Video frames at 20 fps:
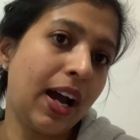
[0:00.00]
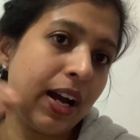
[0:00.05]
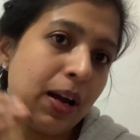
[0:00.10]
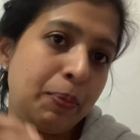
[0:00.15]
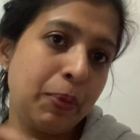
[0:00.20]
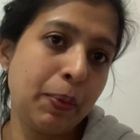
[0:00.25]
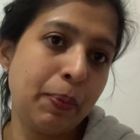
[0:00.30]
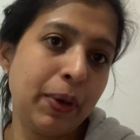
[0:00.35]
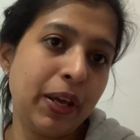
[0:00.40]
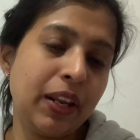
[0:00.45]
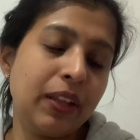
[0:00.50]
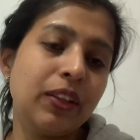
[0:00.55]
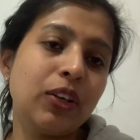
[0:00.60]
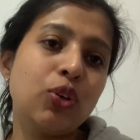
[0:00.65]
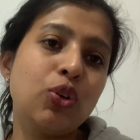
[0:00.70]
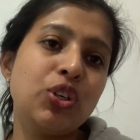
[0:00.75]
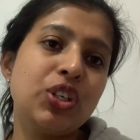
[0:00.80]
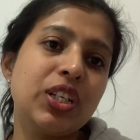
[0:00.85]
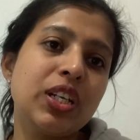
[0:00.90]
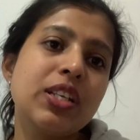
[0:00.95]
preparing the
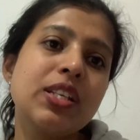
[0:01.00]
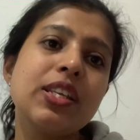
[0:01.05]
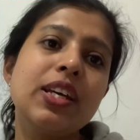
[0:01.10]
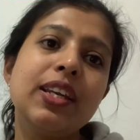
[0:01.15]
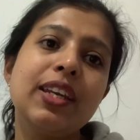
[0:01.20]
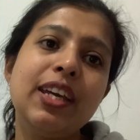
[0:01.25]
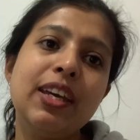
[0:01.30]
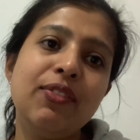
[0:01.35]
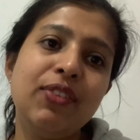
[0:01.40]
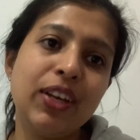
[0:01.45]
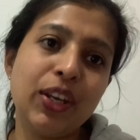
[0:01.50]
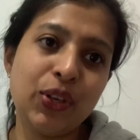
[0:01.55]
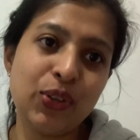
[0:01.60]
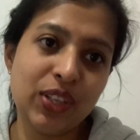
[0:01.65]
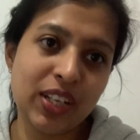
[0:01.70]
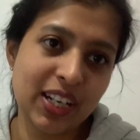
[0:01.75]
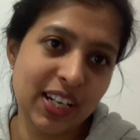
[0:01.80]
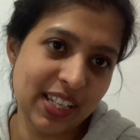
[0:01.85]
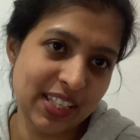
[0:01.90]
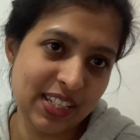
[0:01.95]
questions and giving to the
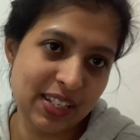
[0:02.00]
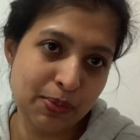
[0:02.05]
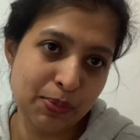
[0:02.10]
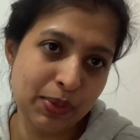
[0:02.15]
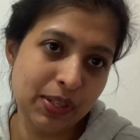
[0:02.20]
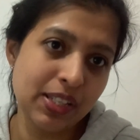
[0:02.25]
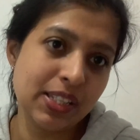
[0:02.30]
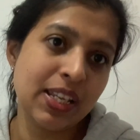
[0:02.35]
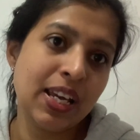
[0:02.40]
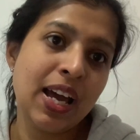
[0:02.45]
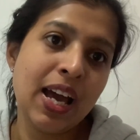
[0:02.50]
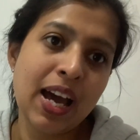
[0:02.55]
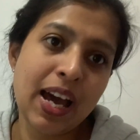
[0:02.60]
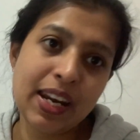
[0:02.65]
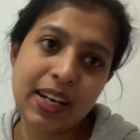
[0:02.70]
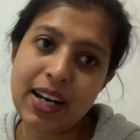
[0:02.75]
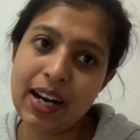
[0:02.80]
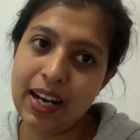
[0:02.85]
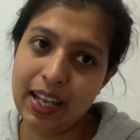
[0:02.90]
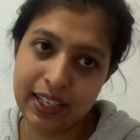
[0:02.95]
customers and
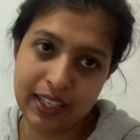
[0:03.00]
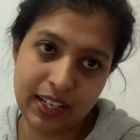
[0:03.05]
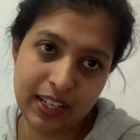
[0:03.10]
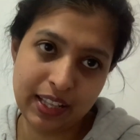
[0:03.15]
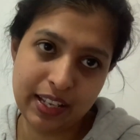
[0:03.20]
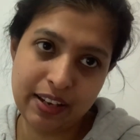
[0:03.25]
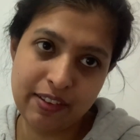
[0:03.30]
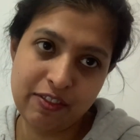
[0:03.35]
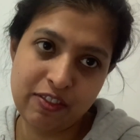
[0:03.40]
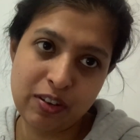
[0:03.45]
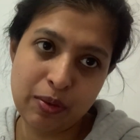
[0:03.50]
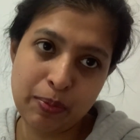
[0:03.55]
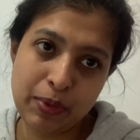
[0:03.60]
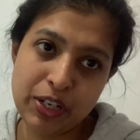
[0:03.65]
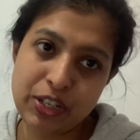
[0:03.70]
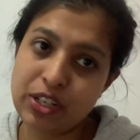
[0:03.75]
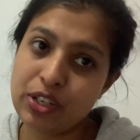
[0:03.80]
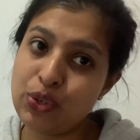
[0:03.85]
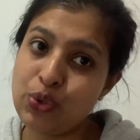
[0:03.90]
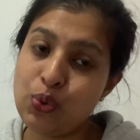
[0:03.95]
collecting the
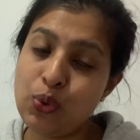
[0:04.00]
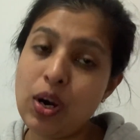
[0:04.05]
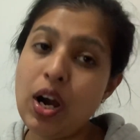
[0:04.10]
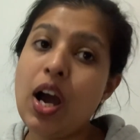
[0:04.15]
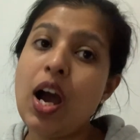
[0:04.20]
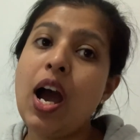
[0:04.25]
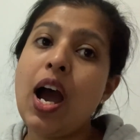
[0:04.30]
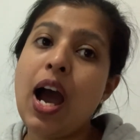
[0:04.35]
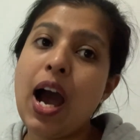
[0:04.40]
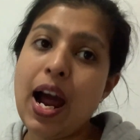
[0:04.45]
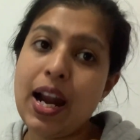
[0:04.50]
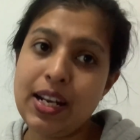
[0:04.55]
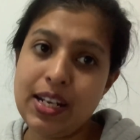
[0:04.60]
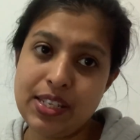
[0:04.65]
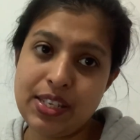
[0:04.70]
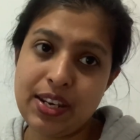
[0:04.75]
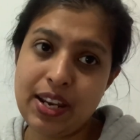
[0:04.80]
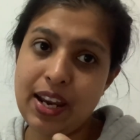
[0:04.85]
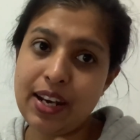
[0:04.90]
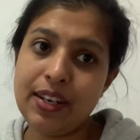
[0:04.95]
information to
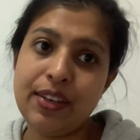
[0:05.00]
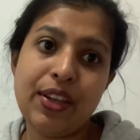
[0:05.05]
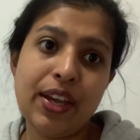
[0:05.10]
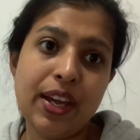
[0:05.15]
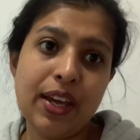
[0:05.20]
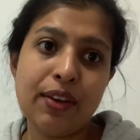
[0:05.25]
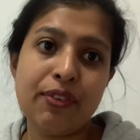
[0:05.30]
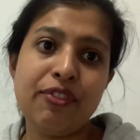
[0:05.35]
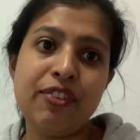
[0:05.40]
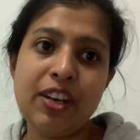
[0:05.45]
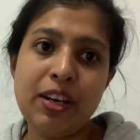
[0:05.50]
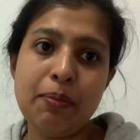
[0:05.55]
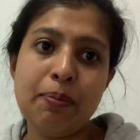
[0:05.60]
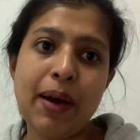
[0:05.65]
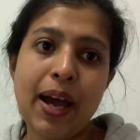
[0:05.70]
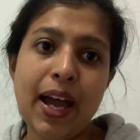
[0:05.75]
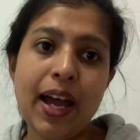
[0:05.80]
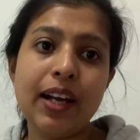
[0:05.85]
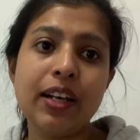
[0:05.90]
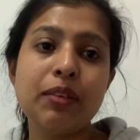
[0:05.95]
understand their
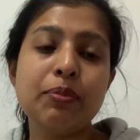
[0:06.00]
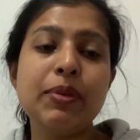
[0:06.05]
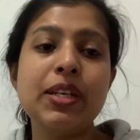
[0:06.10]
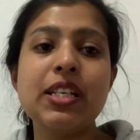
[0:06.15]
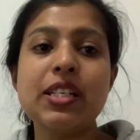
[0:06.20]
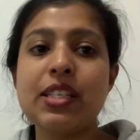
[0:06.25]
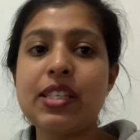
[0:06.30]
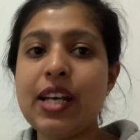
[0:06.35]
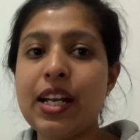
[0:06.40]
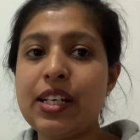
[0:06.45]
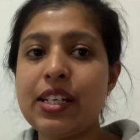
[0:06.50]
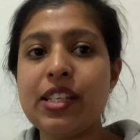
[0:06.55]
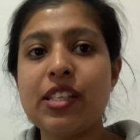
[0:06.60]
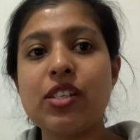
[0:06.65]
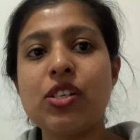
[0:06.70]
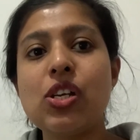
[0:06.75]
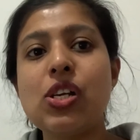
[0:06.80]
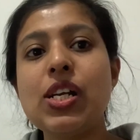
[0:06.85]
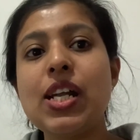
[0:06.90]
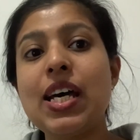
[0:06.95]
feedback, means that is
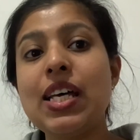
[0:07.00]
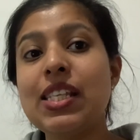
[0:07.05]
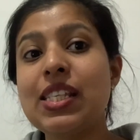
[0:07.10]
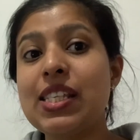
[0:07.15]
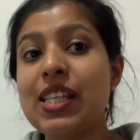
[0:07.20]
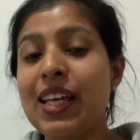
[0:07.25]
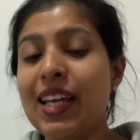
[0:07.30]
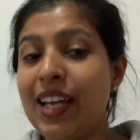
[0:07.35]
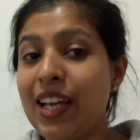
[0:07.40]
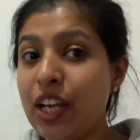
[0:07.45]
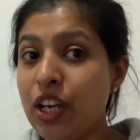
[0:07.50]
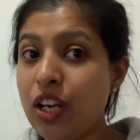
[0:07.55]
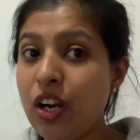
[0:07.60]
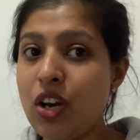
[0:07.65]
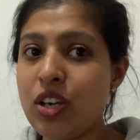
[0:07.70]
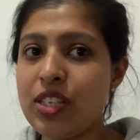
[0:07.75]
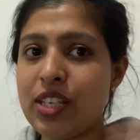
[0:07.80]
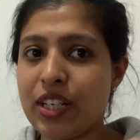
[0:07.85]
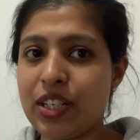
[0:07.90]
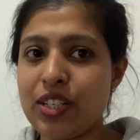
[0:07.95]
known as
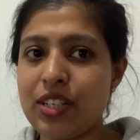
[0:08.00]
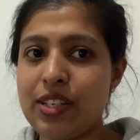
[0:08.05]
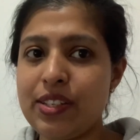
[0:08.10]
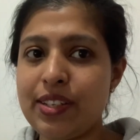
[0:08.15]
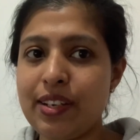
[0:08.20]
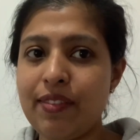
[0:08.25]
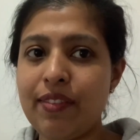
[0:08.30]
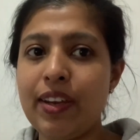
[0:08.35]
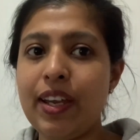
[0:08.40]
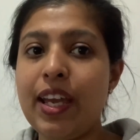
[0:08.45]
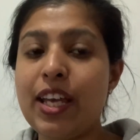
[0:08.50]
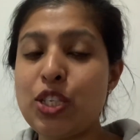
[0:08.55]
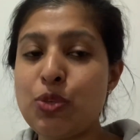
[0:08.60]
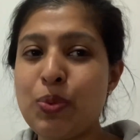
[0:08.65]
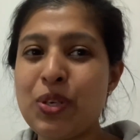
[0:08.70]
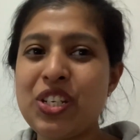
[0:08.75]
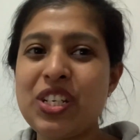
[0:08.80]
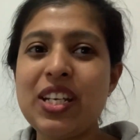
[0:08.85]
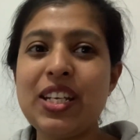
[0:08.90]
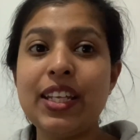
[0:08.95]
cross-sectional survey.
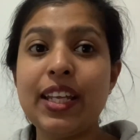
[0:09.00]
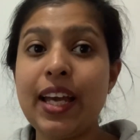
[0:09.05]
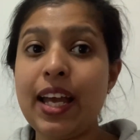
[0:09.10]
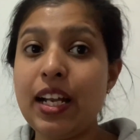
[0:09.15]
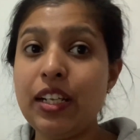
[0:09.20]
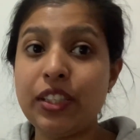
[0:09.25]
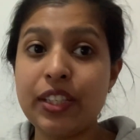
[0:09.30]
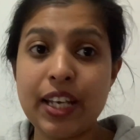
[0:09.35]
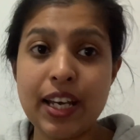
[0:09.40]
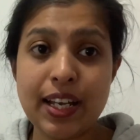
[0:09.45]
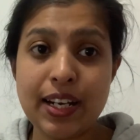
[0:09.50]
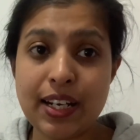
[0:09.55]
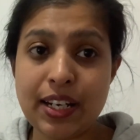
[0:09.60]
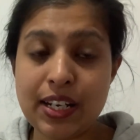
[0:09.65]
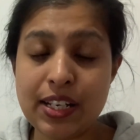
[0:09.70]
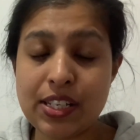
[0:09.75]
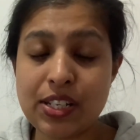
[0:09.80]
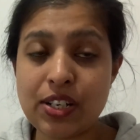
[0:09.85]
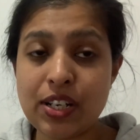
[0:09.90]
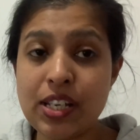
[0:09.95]
Especially in the healthcare
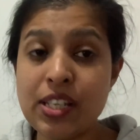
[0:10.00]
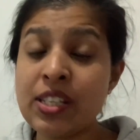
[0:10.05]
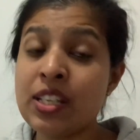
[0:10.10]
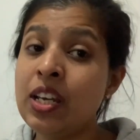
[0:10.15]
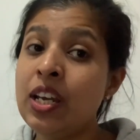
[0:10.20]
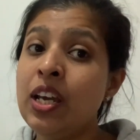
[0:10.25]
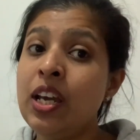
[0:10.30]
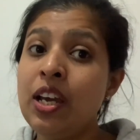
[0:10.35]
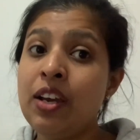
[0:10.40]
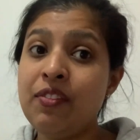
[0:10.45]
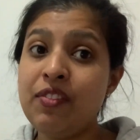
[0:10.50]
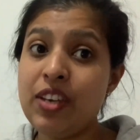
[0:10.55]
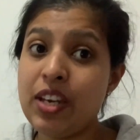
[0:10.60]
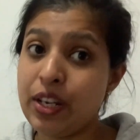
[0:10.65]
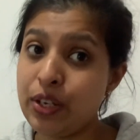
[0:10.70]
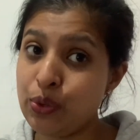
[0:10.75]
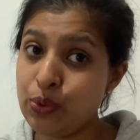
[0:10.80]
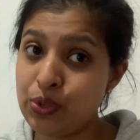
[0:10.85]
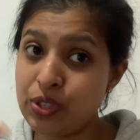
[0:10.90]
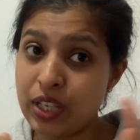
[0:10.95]
industries, we are
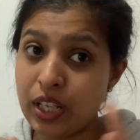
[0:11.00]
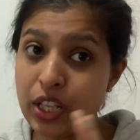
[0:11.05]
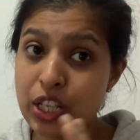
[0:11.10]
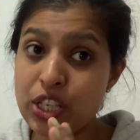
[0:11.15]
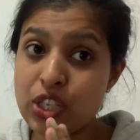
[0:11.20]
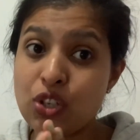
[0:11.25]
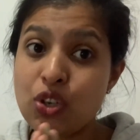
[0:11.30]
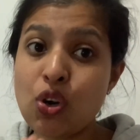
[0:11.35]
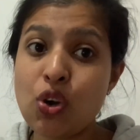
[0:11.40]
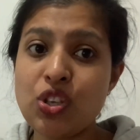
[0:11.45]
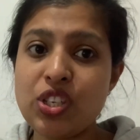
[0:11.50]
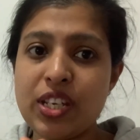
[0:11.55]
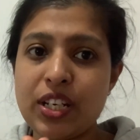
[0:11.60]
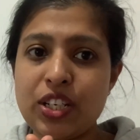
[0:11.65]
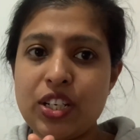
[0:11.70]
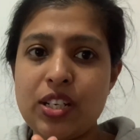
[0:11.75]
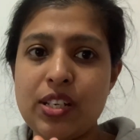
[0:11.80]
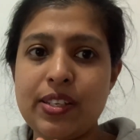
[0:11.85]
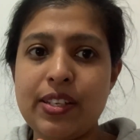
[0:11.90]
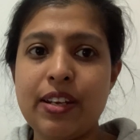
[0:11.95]
using this
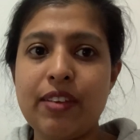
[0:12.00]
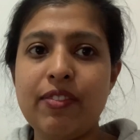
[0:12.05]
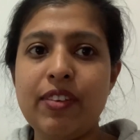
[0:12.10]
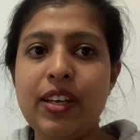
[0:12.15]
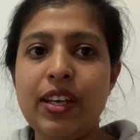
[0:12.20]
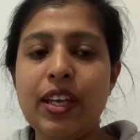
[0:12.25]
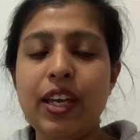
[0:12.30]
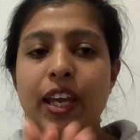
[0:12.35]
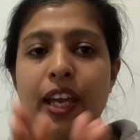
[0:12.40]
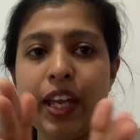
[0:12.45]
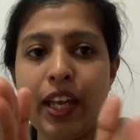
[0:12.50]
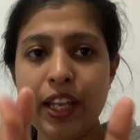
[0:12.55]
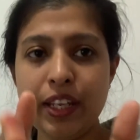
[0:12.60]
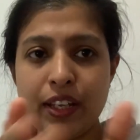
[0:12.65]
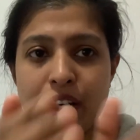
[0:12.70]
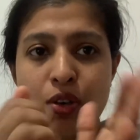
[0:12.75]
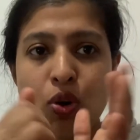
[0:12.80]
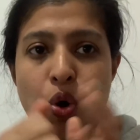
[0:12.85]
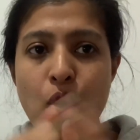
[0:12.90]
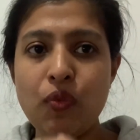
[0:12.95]
cross-sectional survey. In the
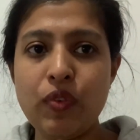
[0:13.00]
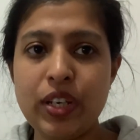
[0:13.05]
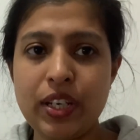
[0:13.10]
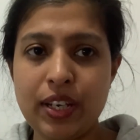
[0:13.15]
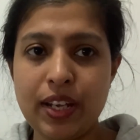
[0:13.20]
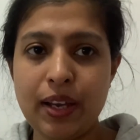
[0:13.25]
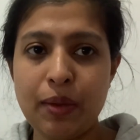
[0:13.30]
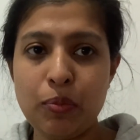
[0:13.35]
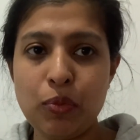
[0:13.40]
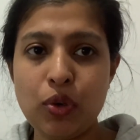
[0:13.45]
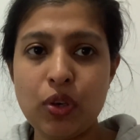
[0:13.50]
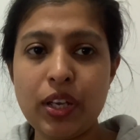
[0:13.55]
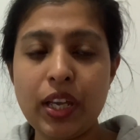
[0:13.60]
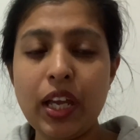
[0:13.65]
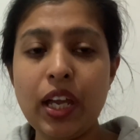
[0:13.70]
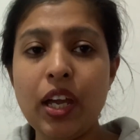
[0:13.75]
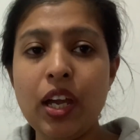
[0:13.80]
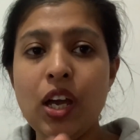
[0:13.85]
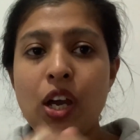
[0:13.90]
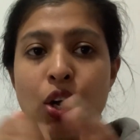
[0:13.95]
COVID time, okay,
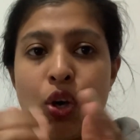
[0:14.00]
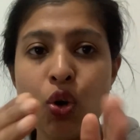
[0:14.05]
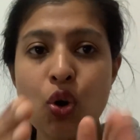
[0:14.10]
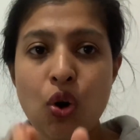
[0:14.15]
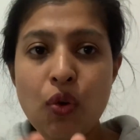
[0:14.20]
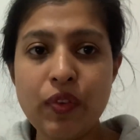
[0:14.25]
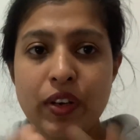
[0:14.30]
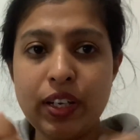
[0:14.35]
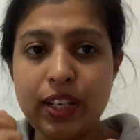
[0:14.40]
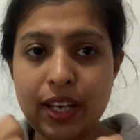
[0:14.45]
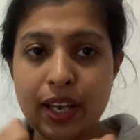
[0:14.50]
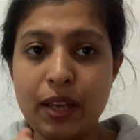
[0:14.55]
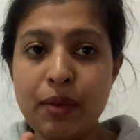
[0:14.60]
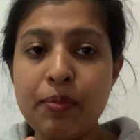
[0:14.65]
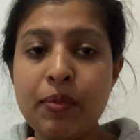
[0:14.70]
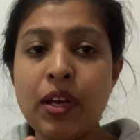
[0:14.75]
COVID time,